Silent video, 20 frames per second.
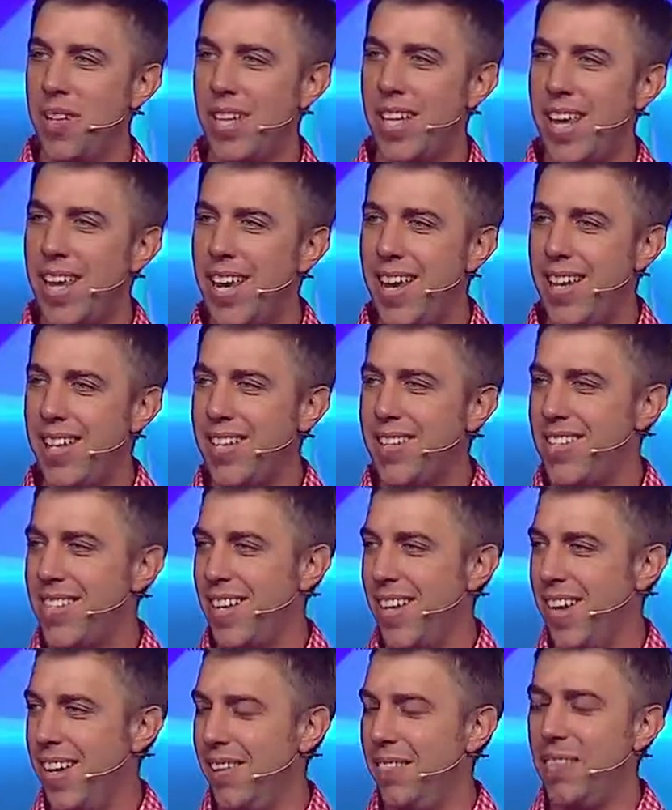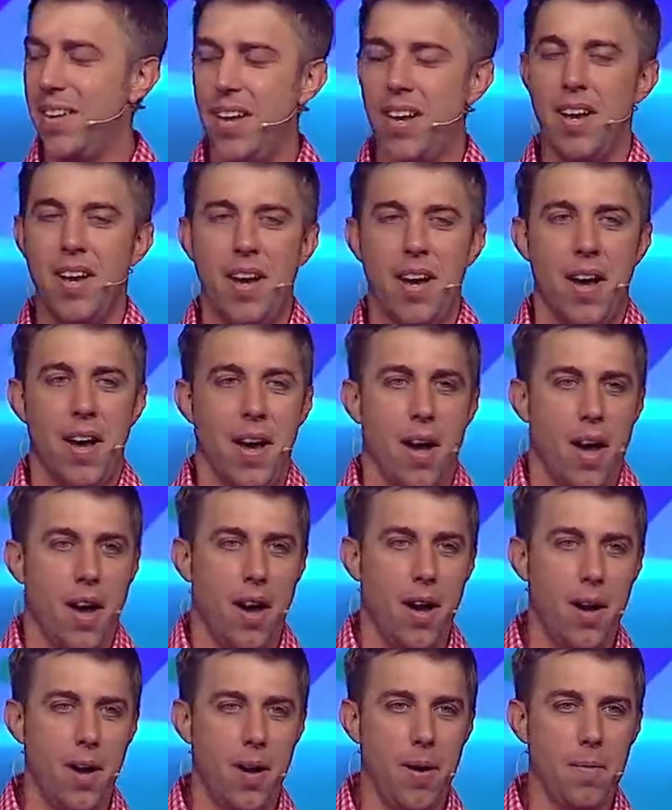with the kids. And
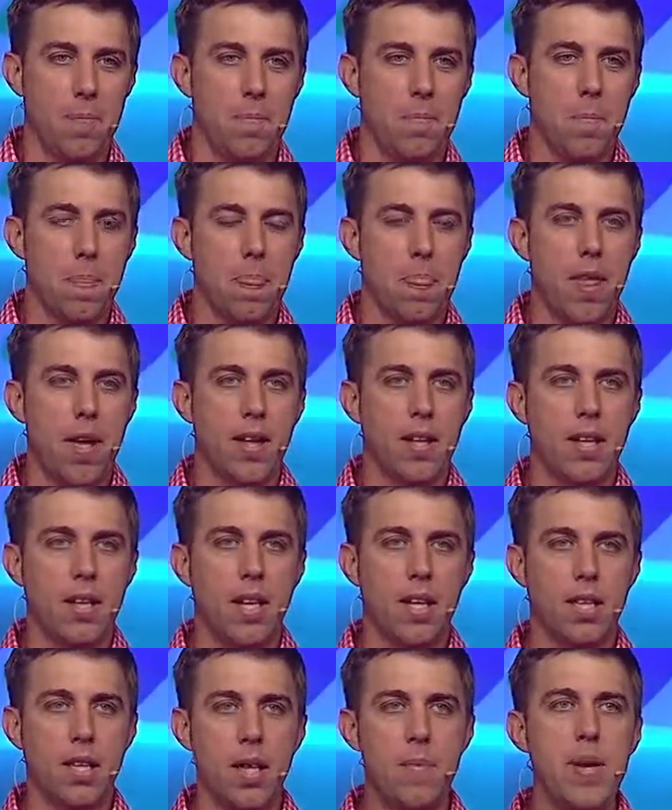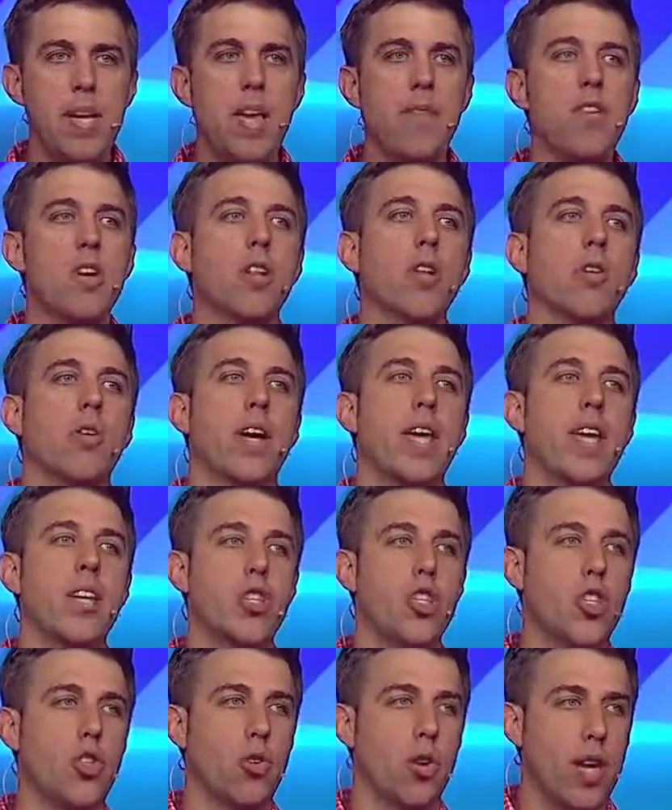um, let me give you a little
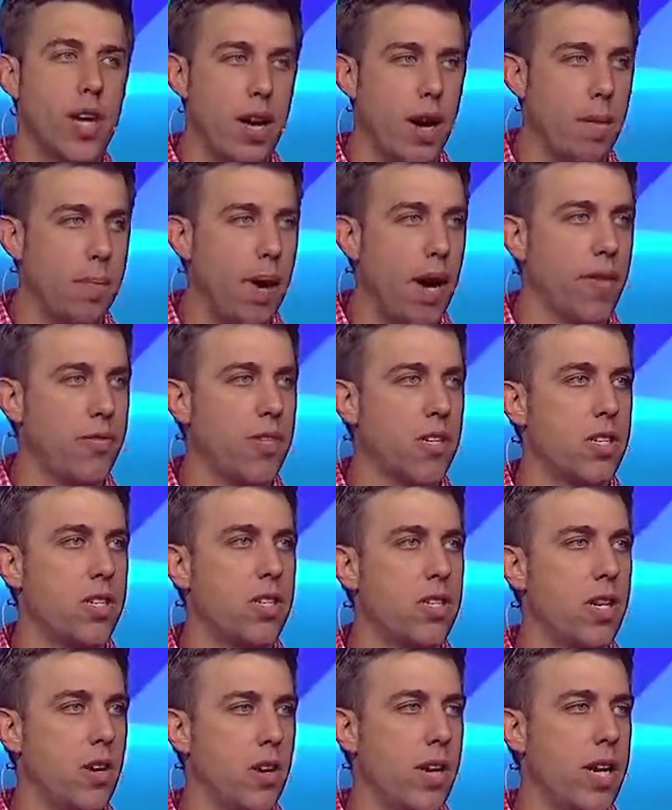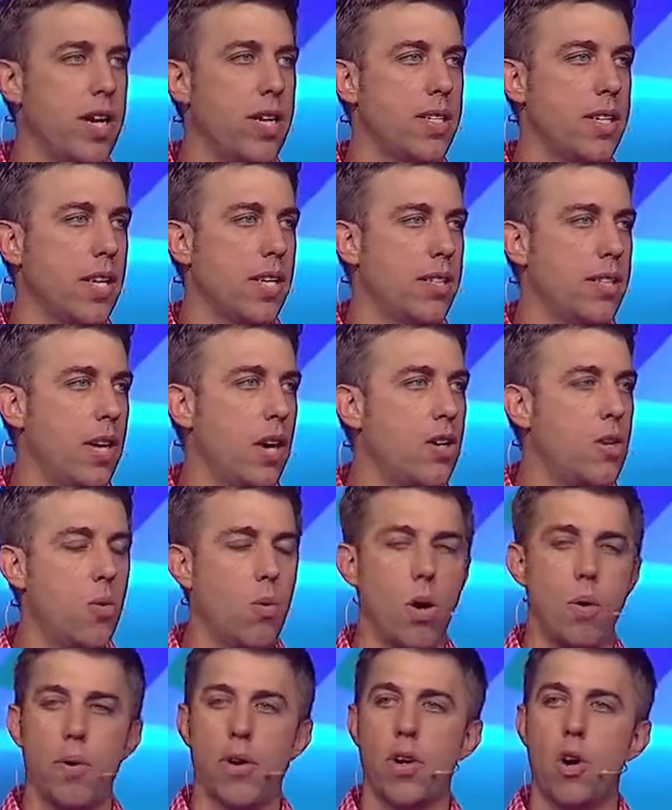history about this series and tell you
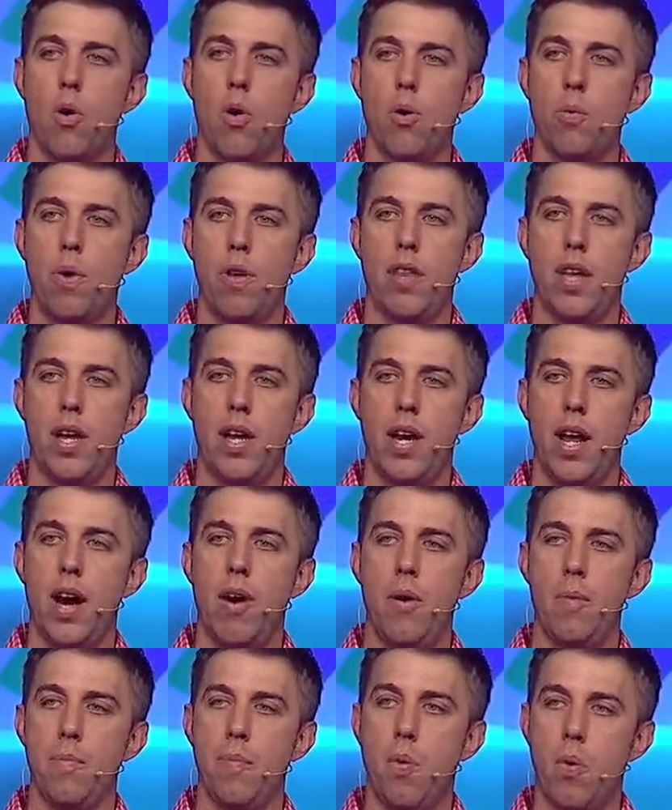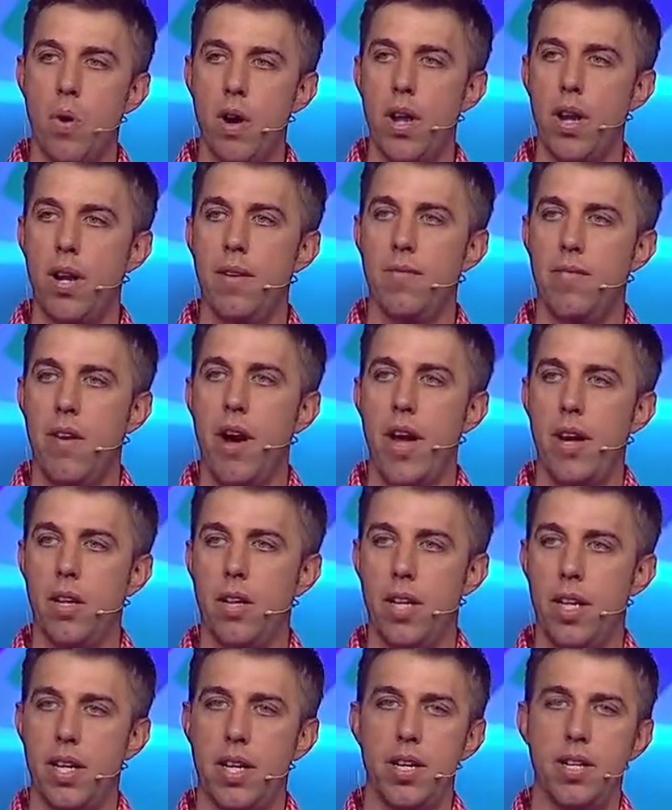where we're going with it and how important and
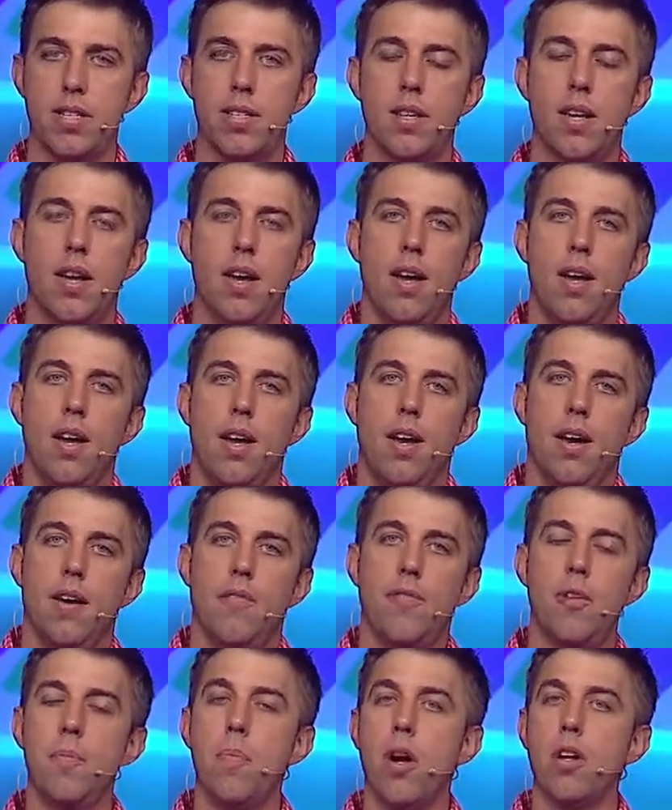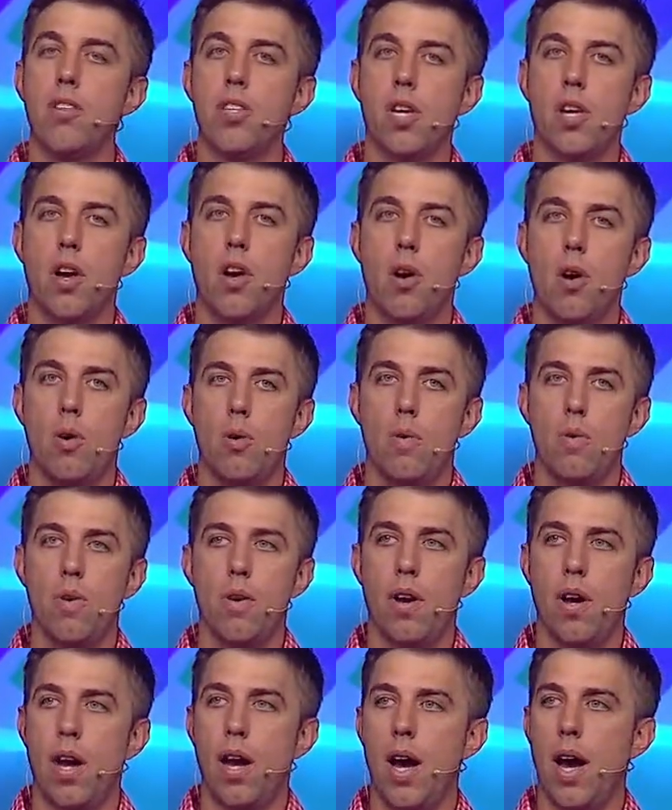vital it is. A few months ago,
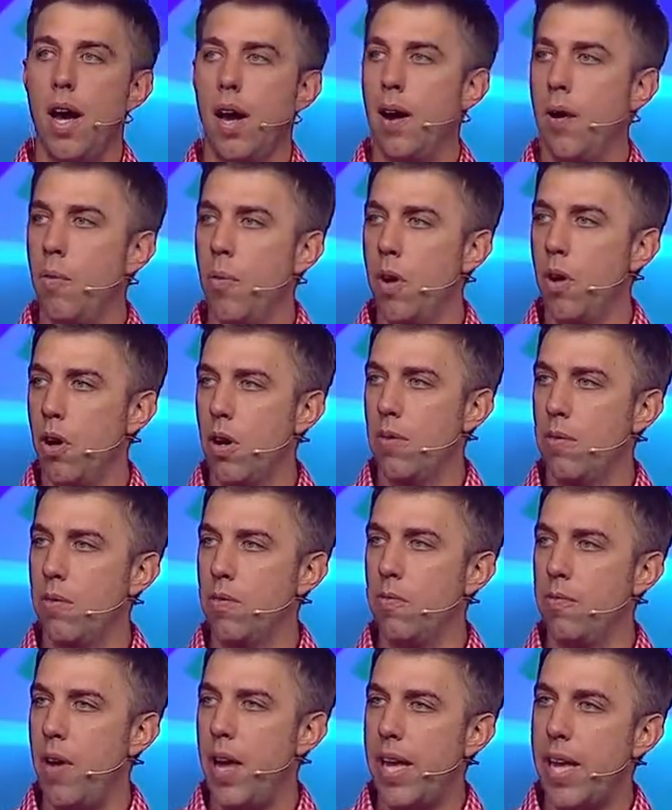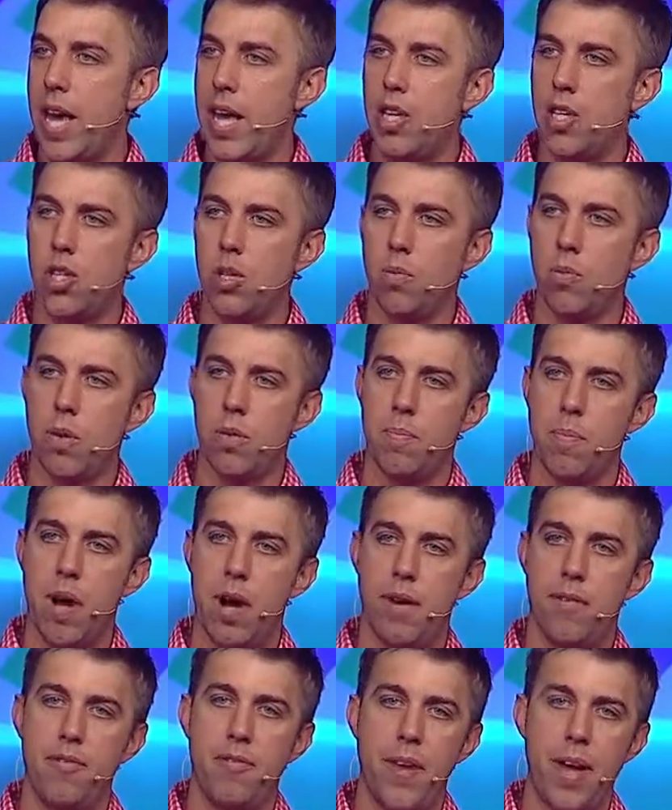I went on a vacation with
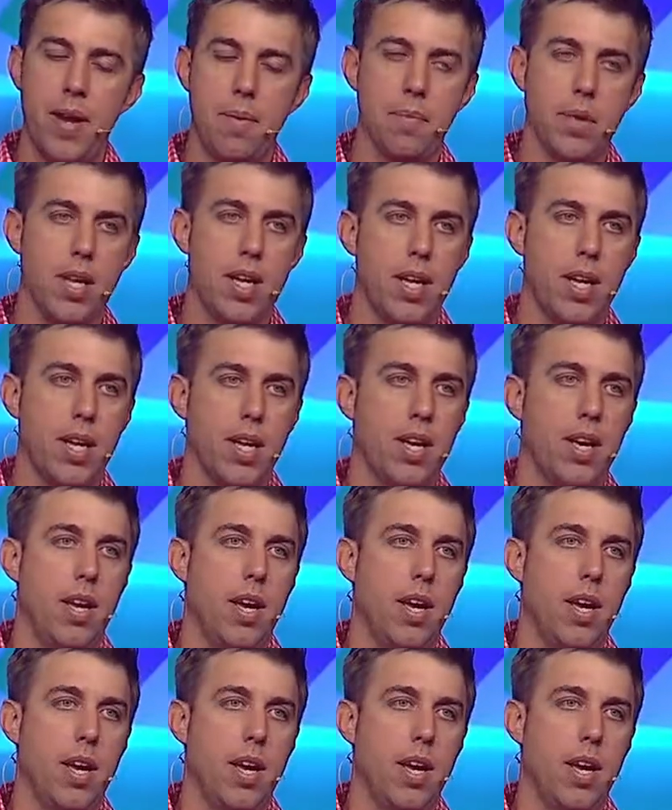my family